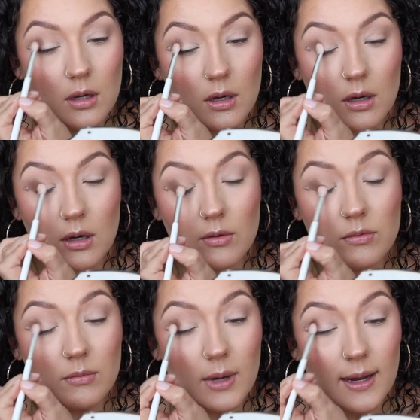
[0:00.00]
of
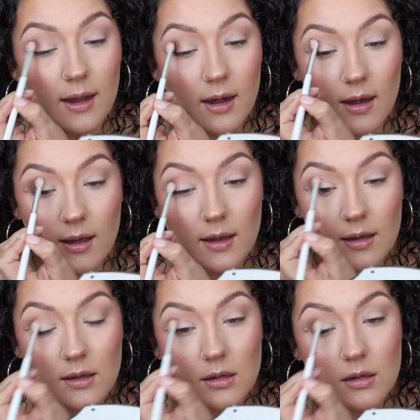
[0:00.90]
my
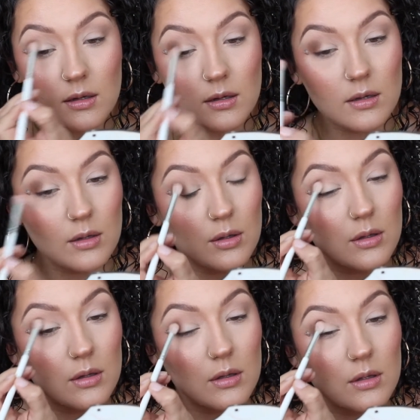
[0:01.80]
eye.
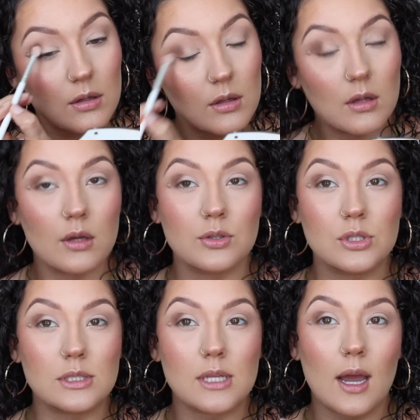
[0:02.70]

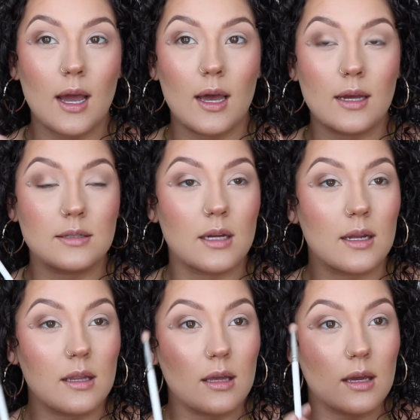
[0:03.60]
Just to add,
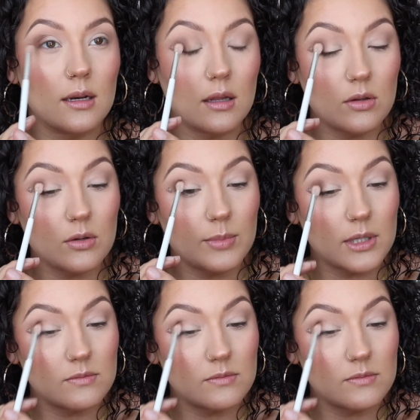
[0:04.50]
again, a little bit of